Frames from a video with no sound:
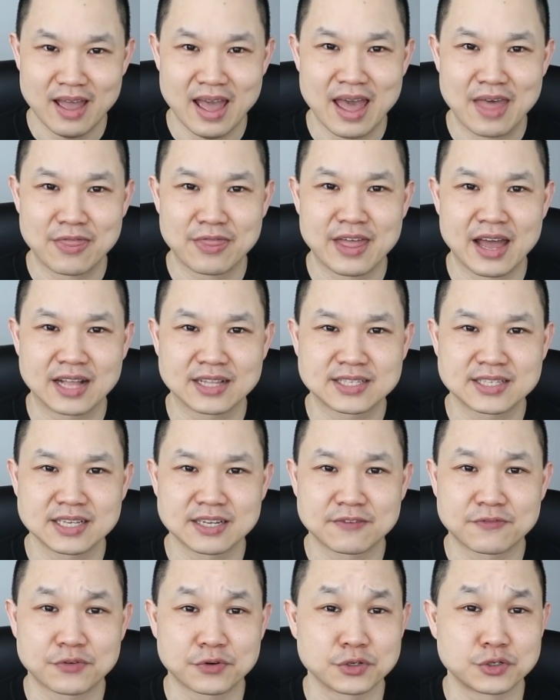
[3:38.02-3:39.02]
And that's
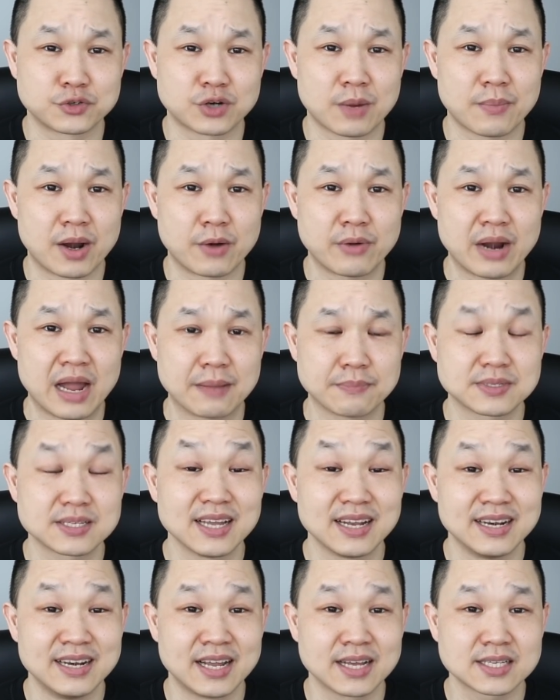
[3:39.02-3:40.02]
it for drama raps.
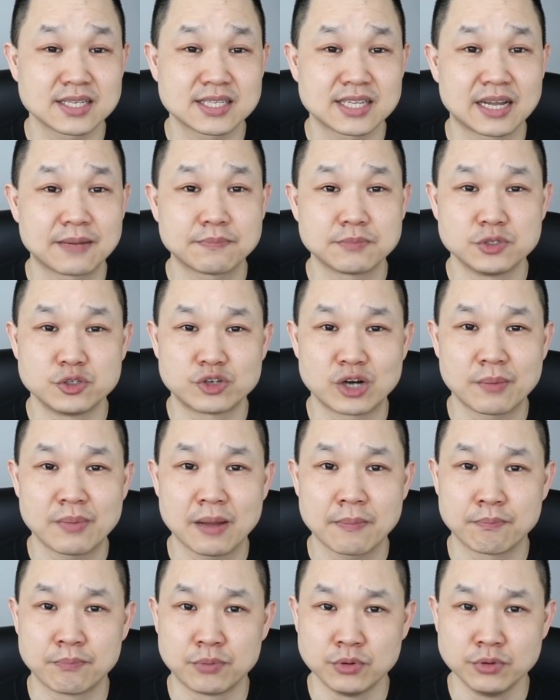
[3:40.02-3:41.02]
Next up,
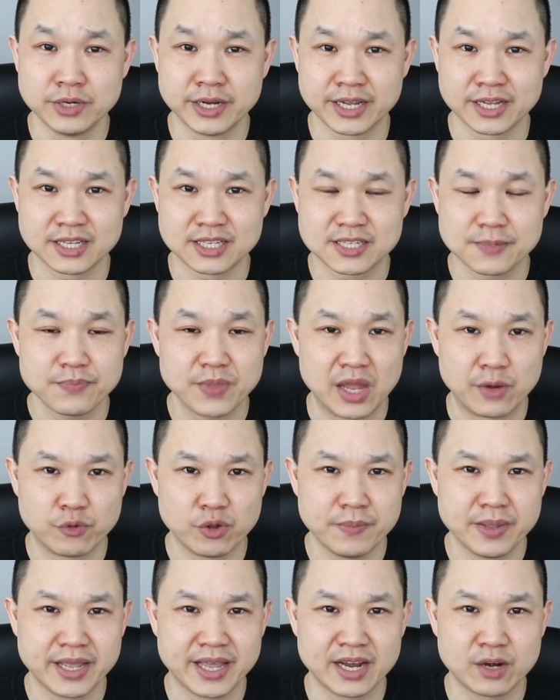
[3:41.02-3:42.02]
drama Bootings, and we
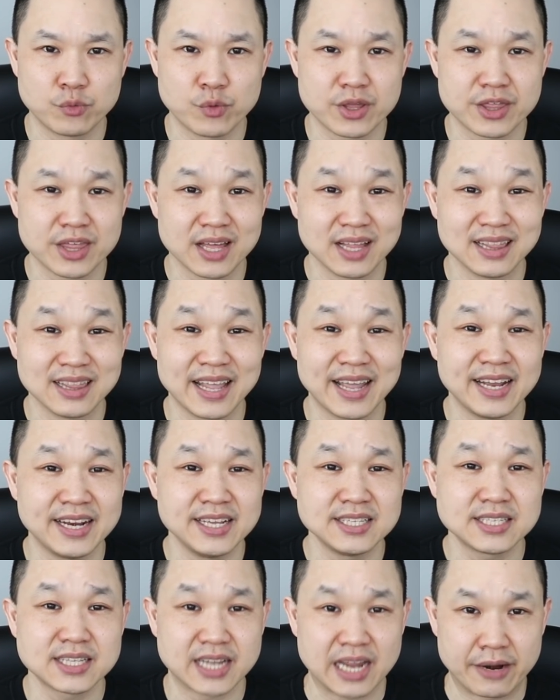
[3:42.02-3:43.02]
begin with
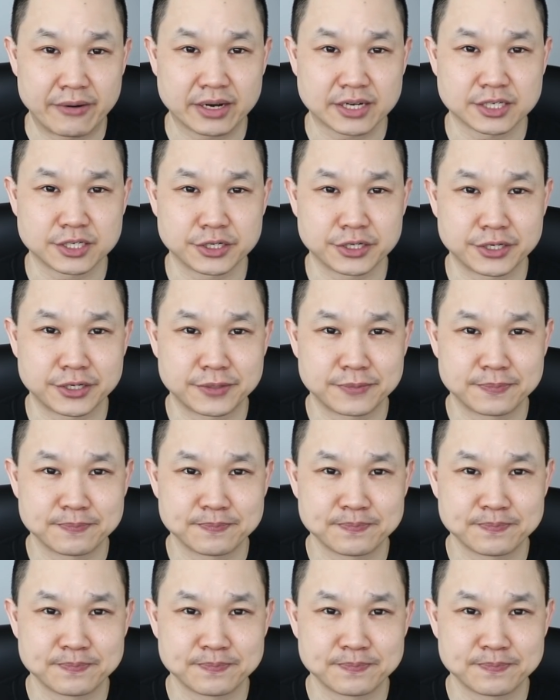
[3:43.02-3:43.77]
Lady's Character.